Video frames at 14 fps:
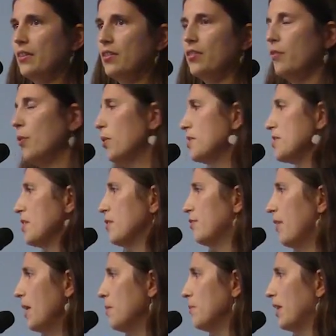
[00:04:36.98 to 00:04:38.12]
to focus on the
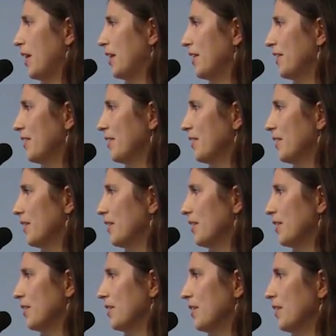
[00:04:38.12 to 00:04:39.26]
family
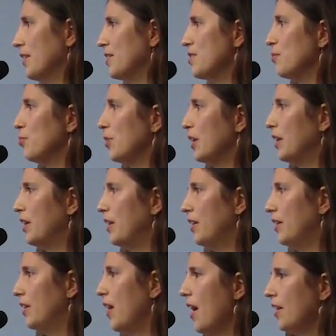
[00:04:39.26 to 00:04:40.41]
and to
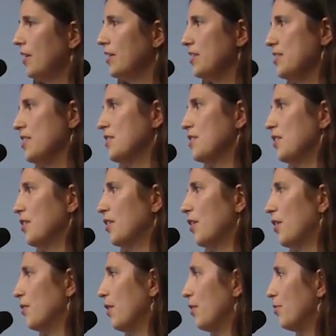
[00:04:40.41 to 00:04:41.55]
bring God at the center
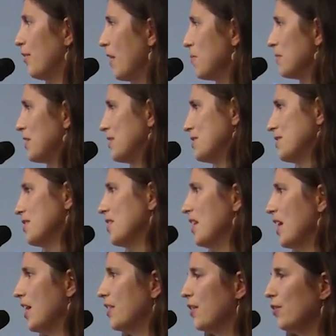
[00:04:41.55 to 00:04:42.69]
of our families,
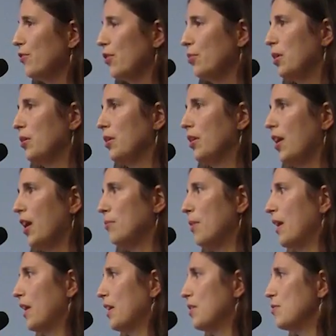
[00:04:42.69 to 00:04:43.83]
and therefore bring God
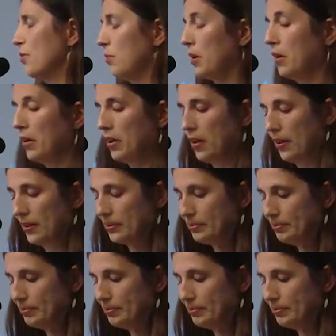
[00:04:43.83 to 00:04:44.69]
back into America.